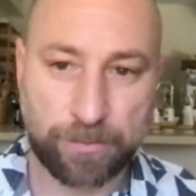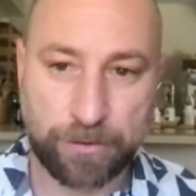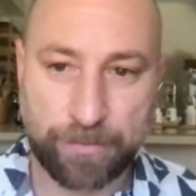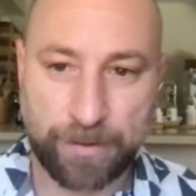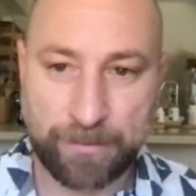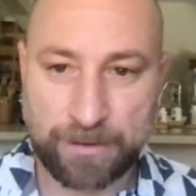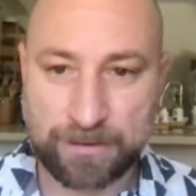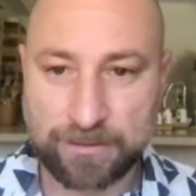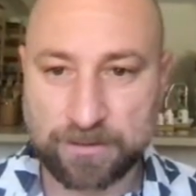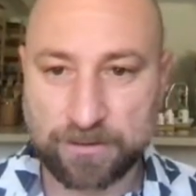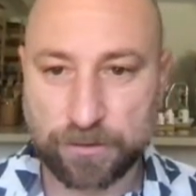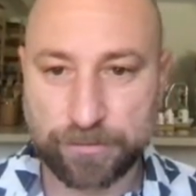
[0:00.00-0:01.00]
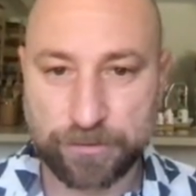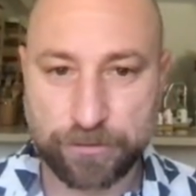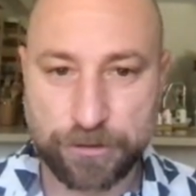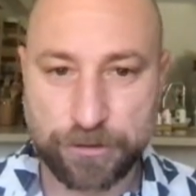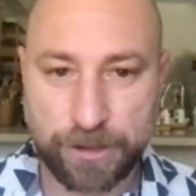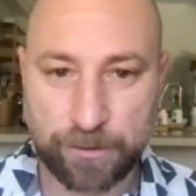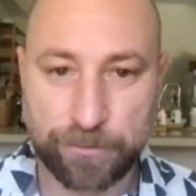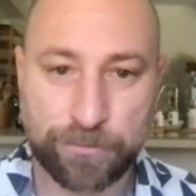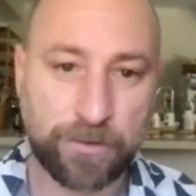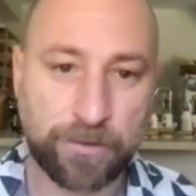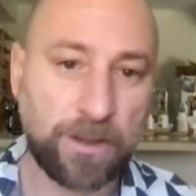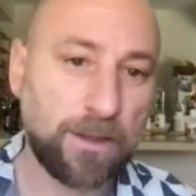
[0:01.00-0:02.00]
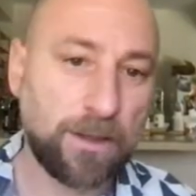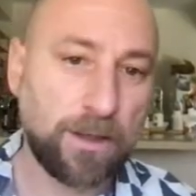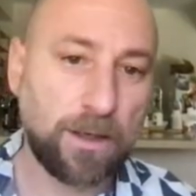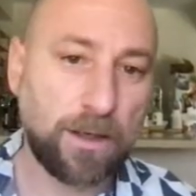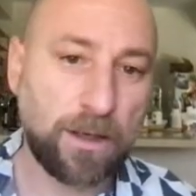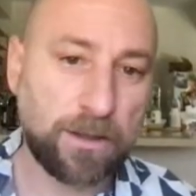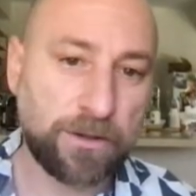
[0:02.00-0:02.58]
drink, or sleep with babies in sofas or chairs.